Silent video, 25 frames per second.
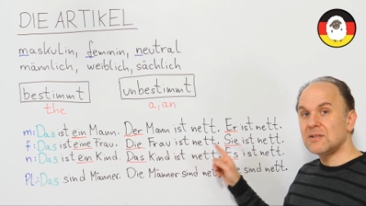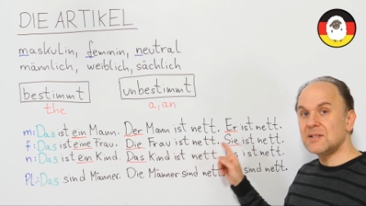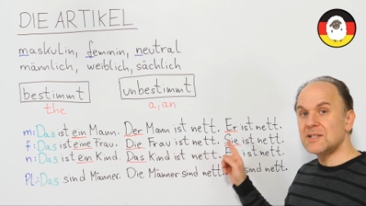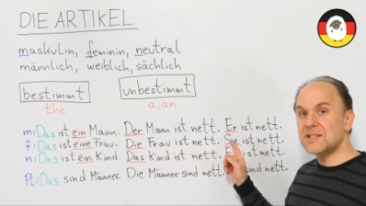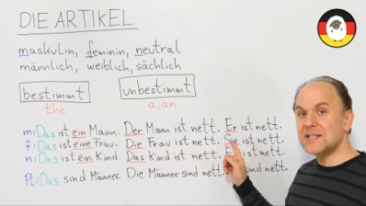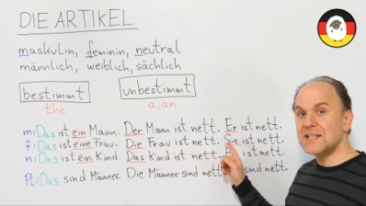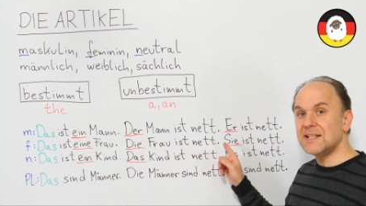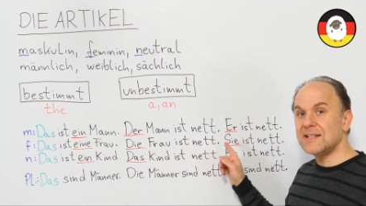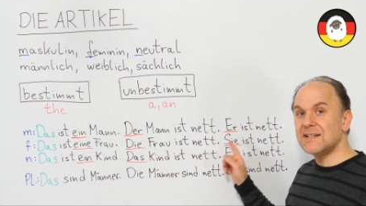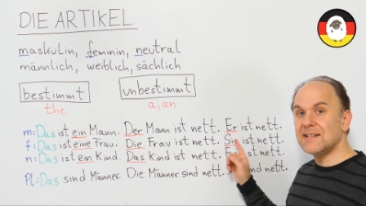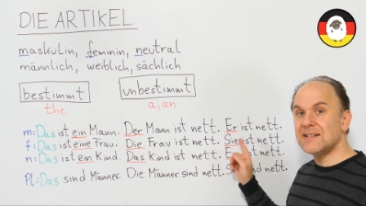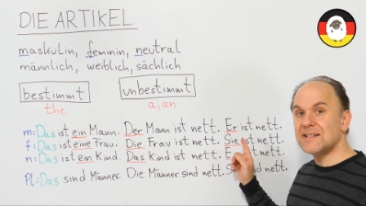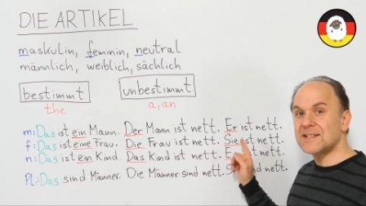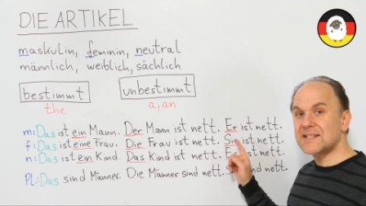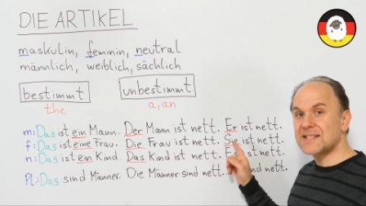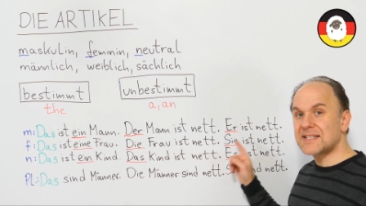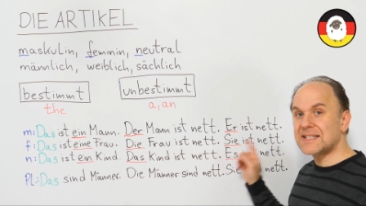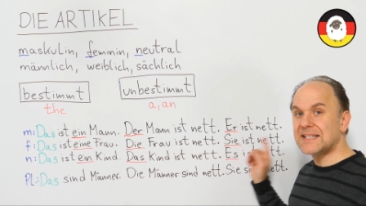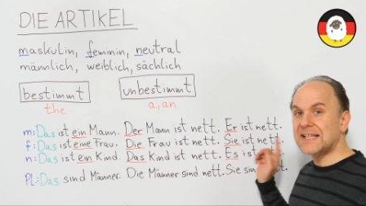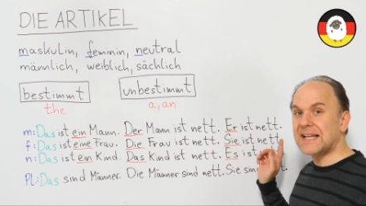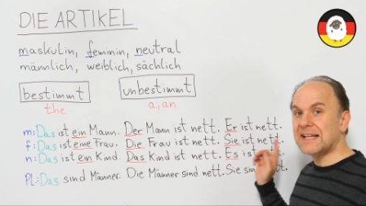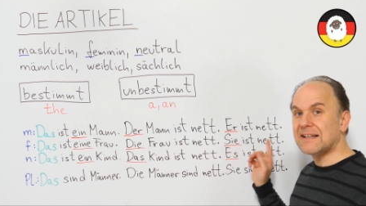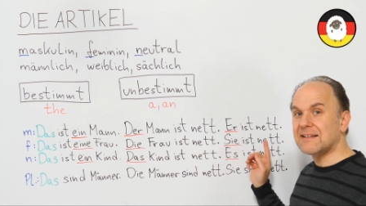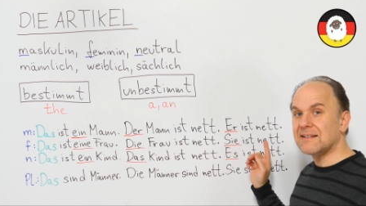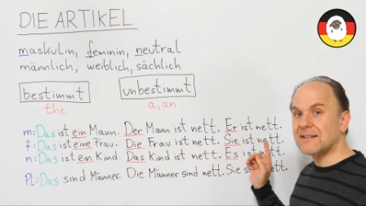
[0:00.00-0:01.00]
Sie
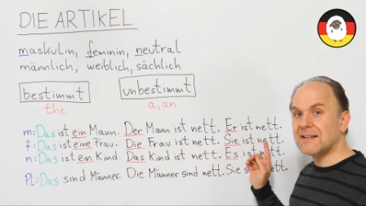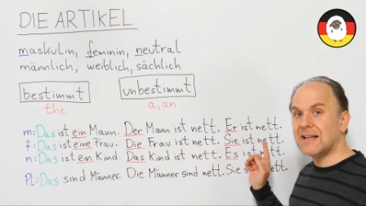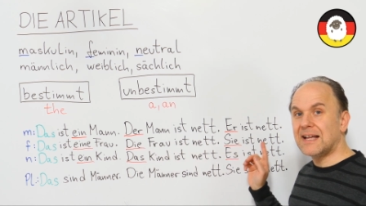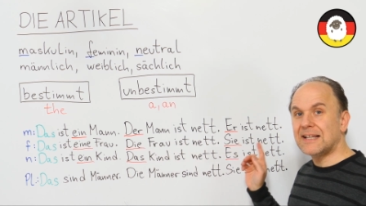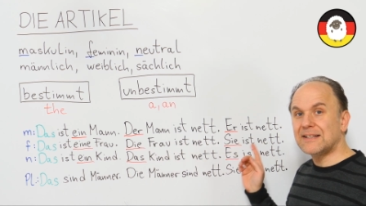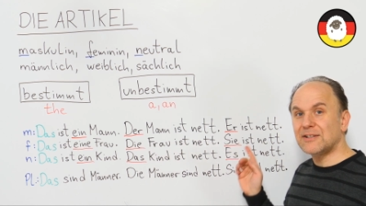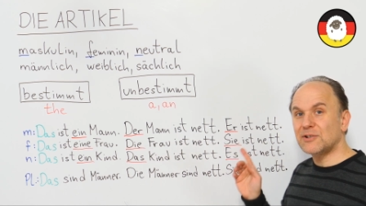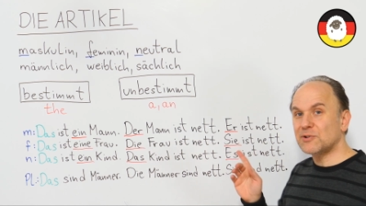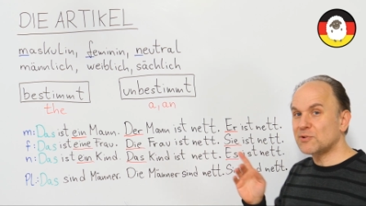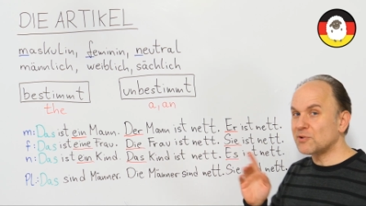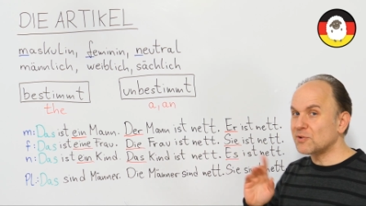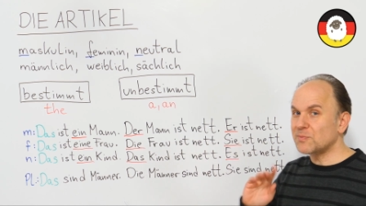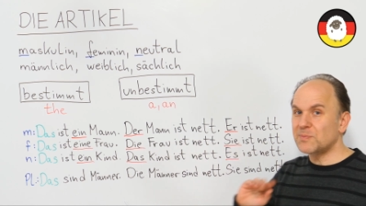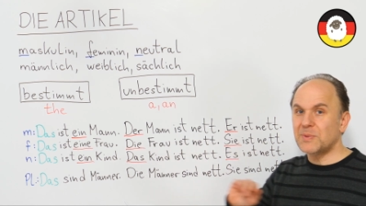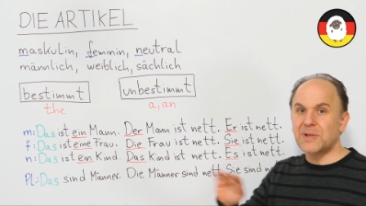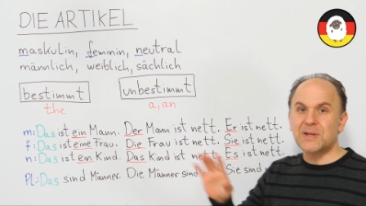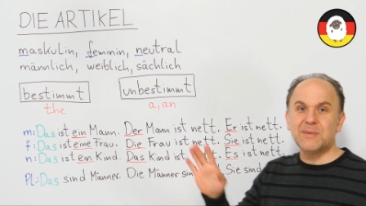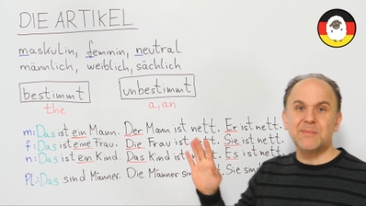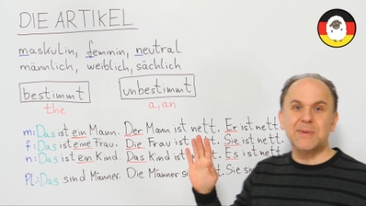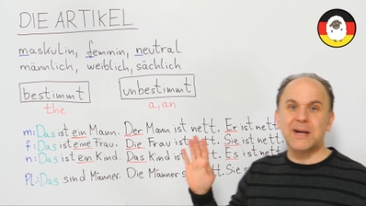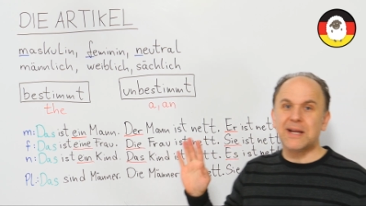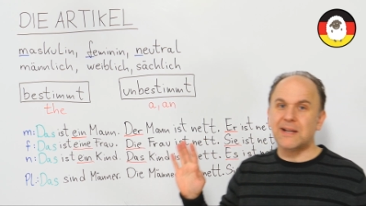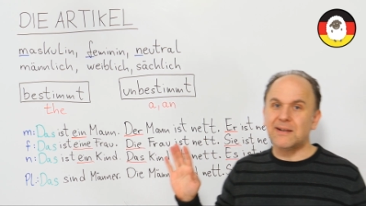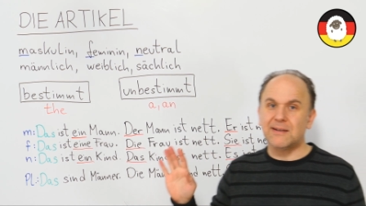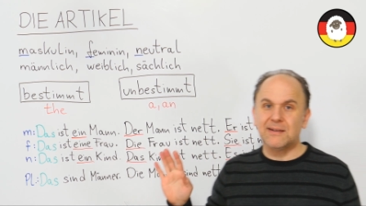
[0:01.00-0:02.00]
ist nett. And it could be
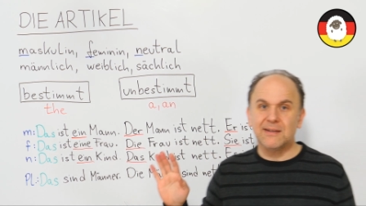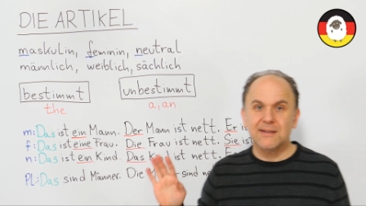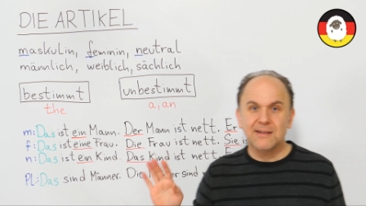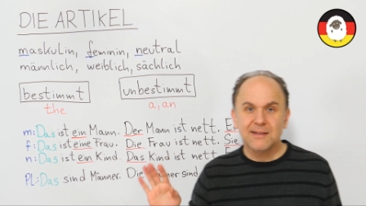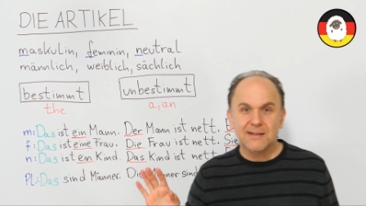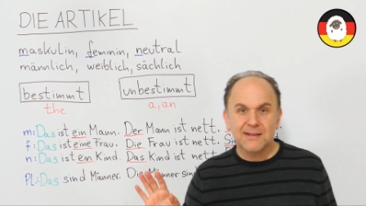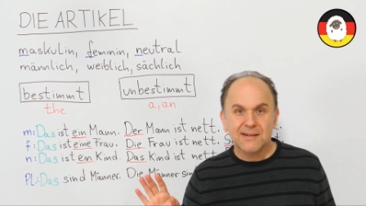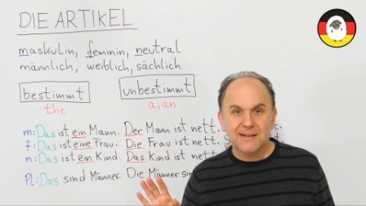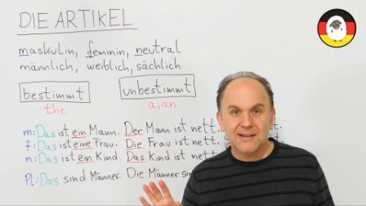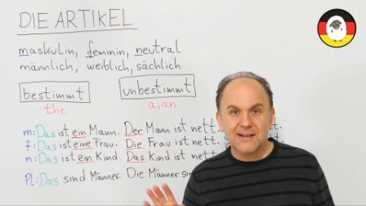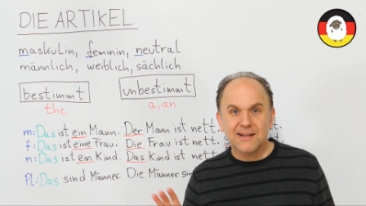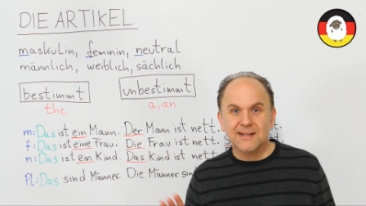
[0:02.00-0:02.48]
a man.